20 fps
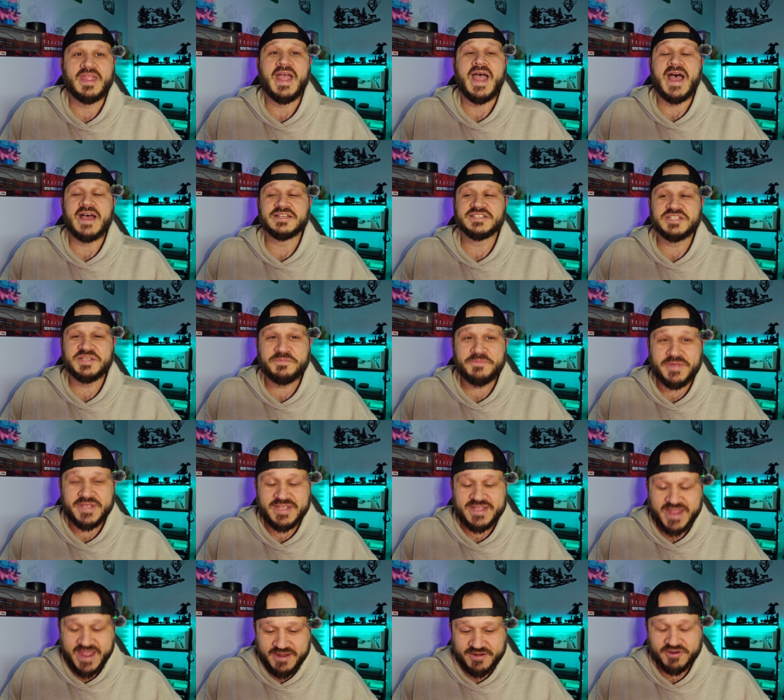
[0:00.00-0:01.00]
as a
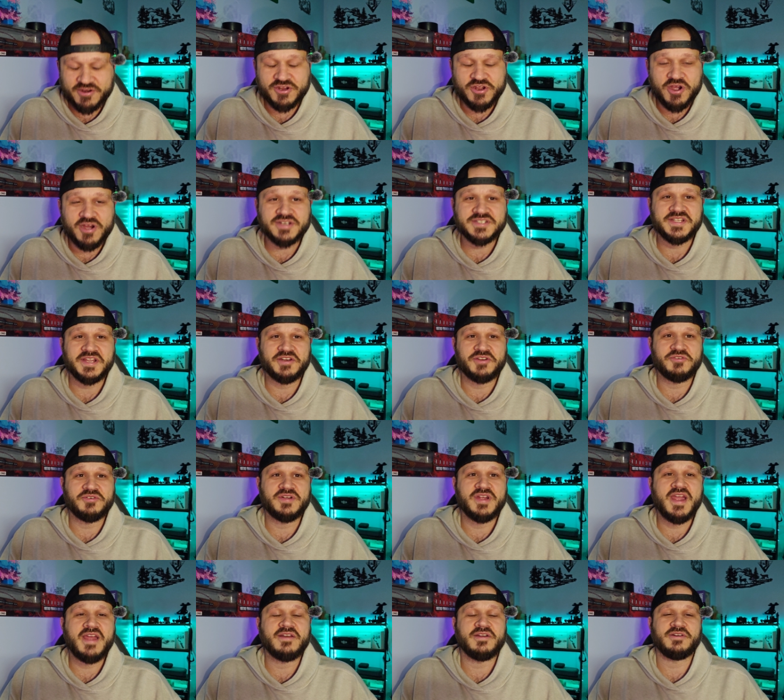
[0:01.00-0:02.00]
beginner content
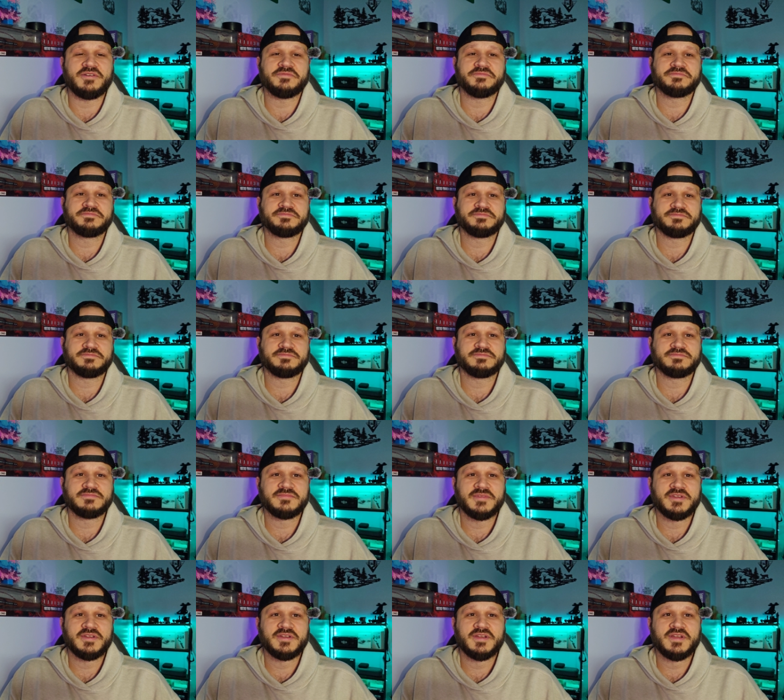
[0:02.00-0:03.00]
creator
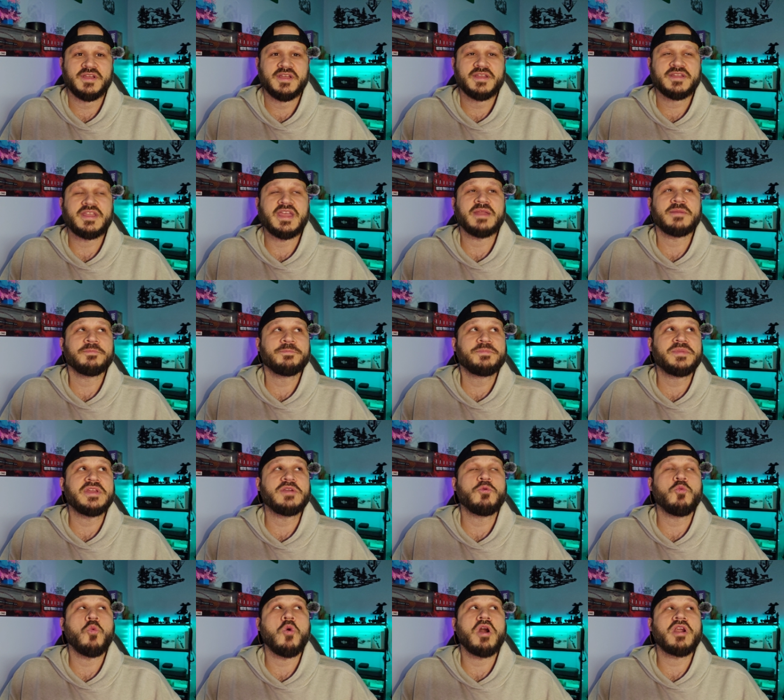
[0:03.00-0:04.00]
can be
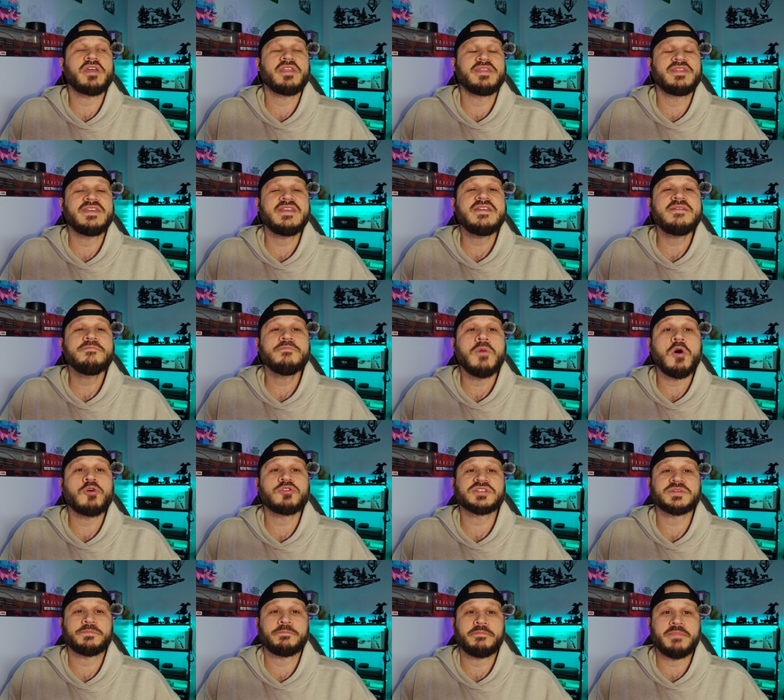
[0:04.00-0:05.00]
one of the
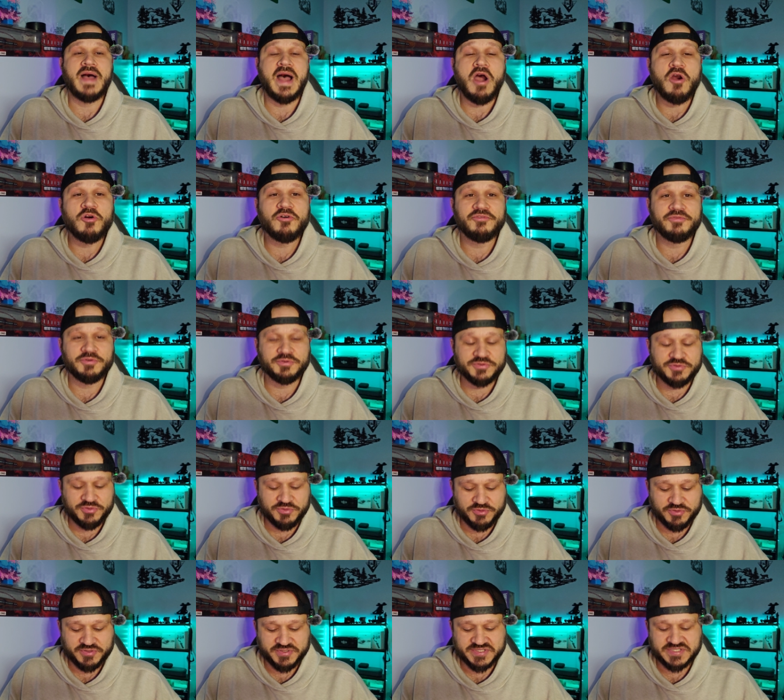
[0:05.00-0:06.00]
most powerful
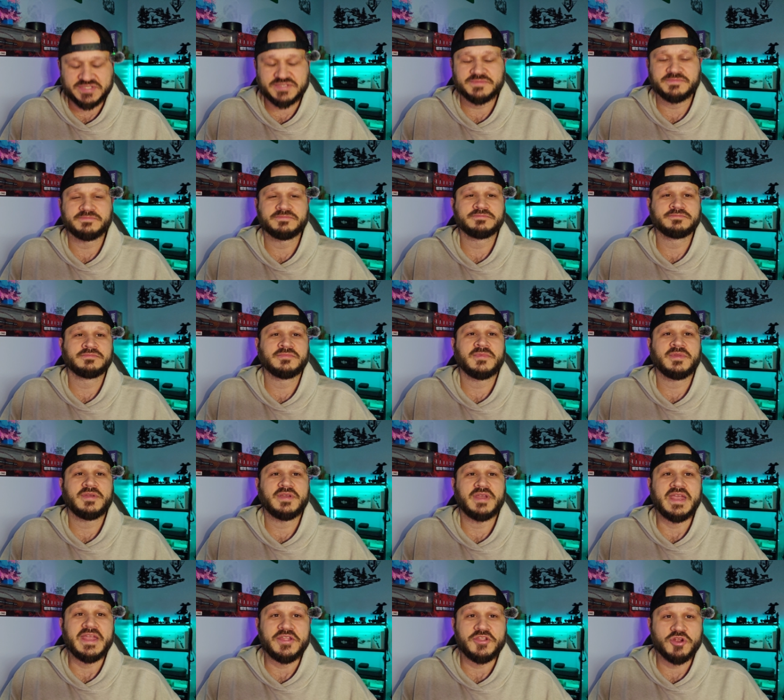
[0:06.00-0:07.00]
tools
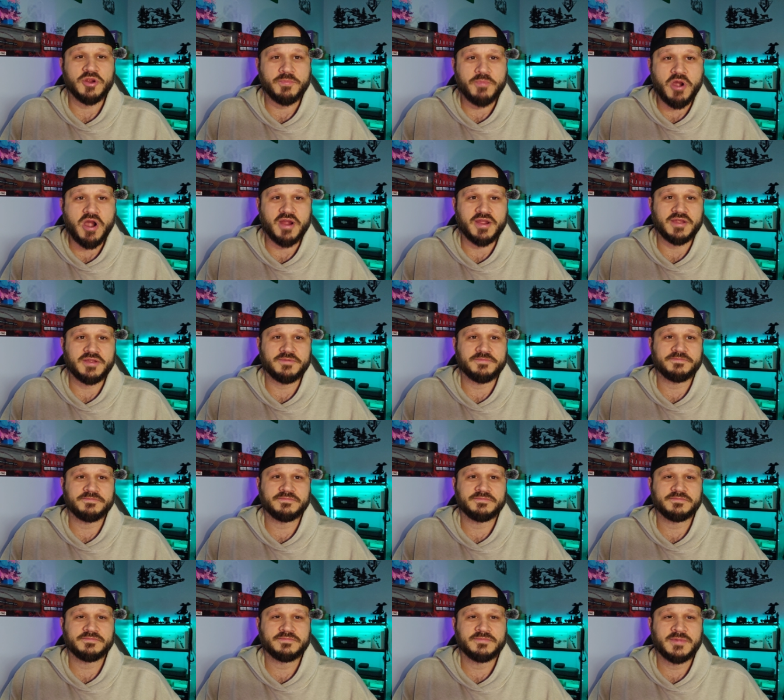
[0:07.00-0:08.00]
in your pocket.
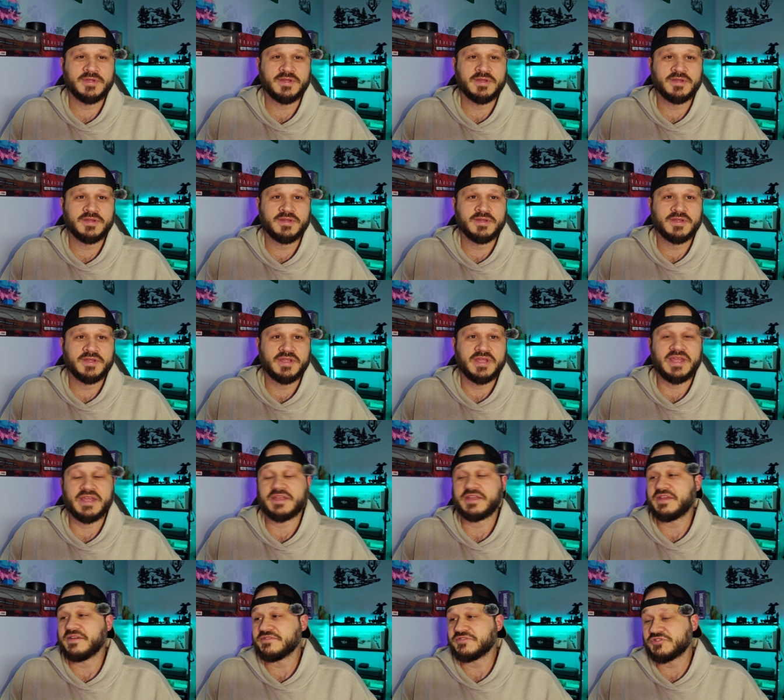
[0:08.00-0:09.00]

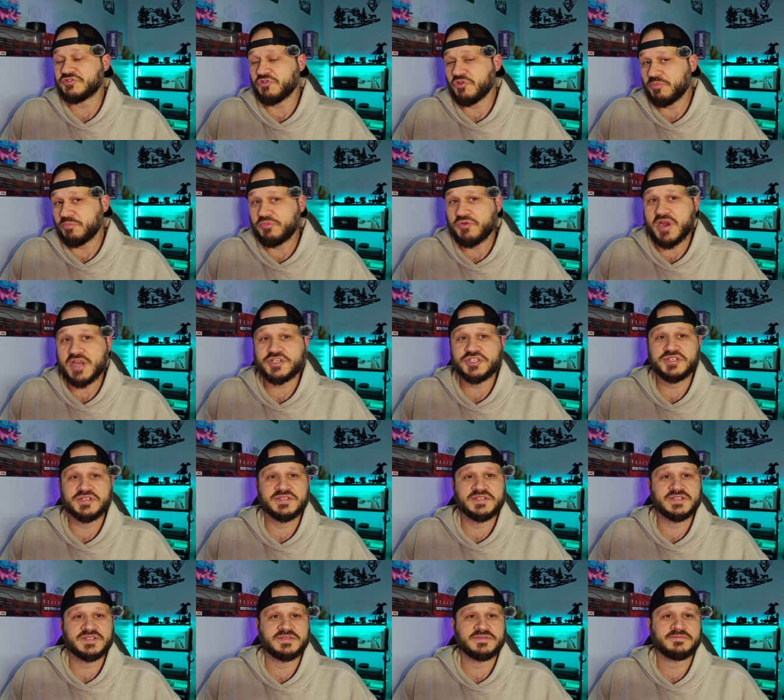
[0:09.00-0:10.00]
It gives you
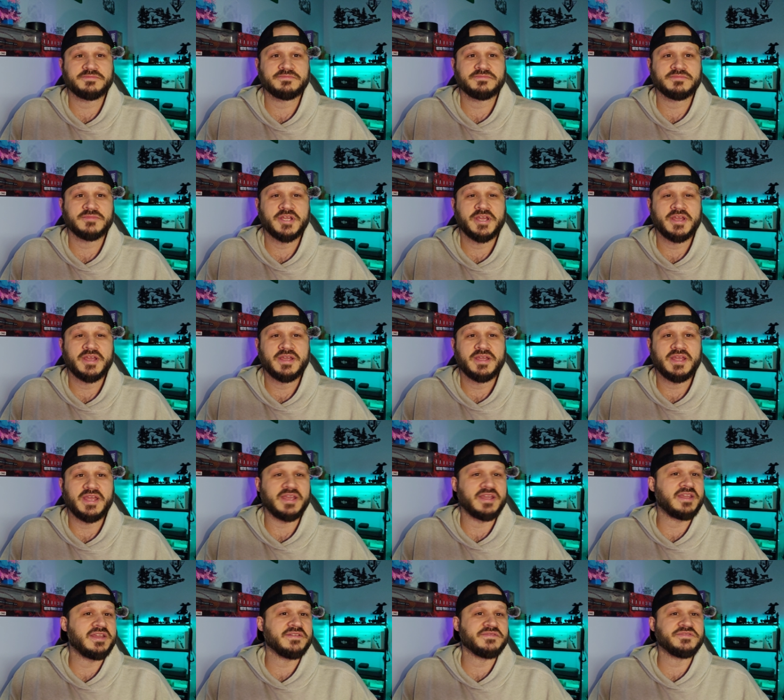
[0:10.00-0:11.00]
impressions,
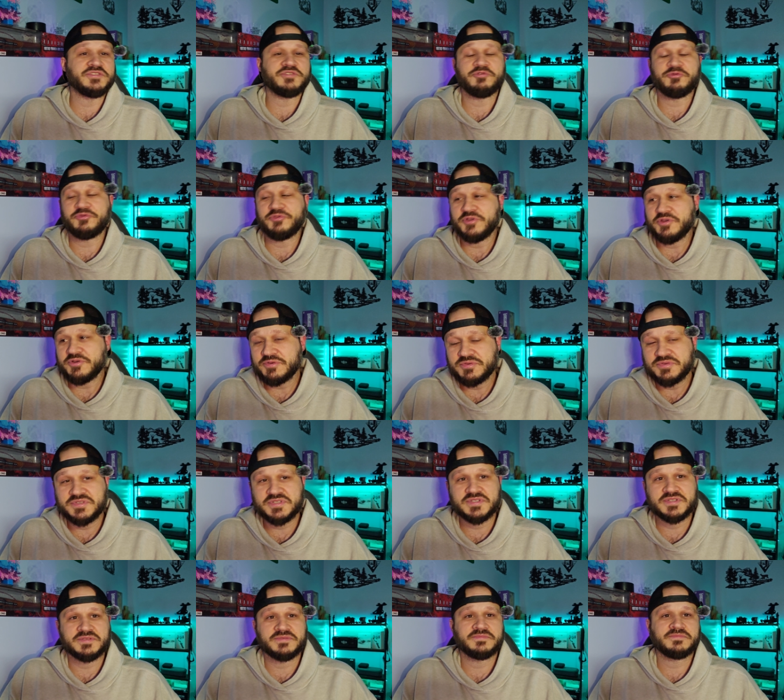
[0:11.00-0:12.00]
it gives you
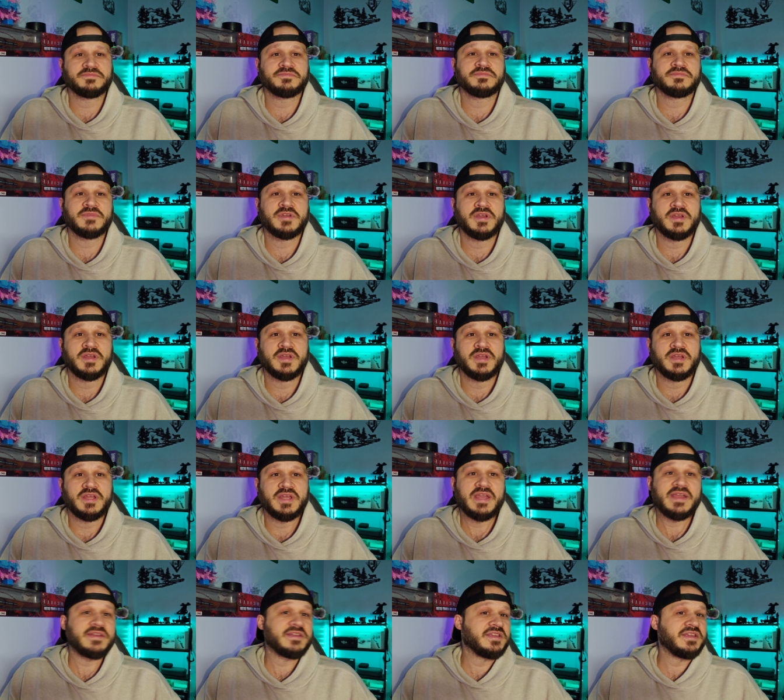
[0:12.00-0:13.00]
views,
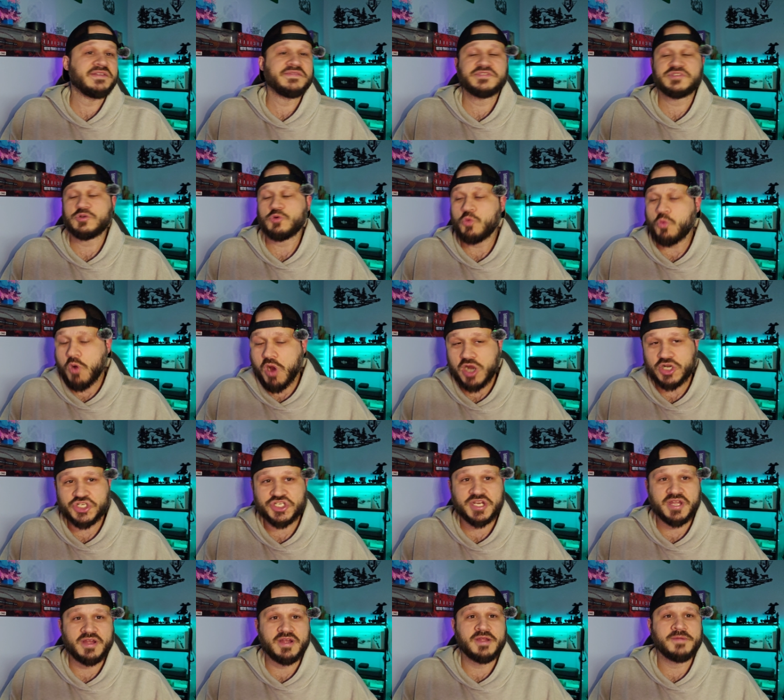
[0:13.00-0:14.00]
it gives you
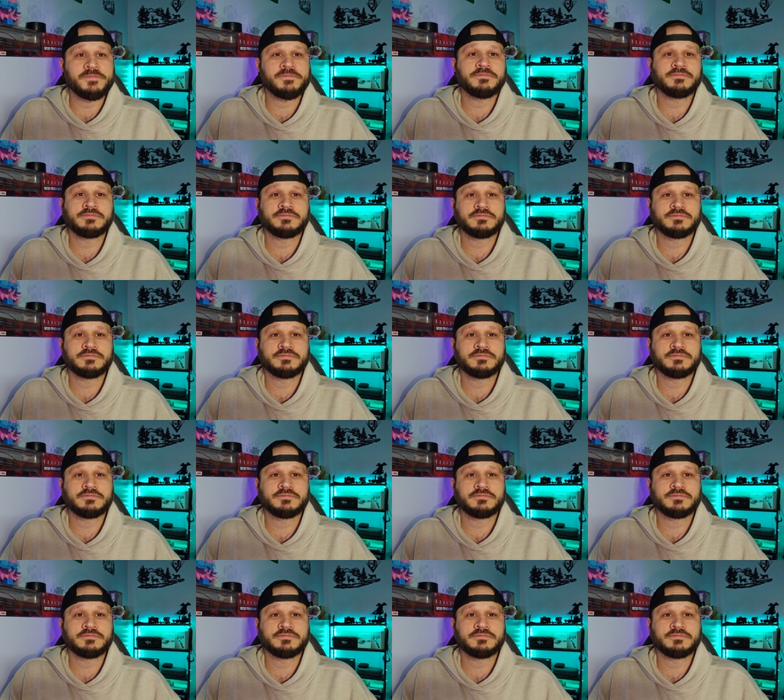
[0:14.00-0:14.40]
watch time,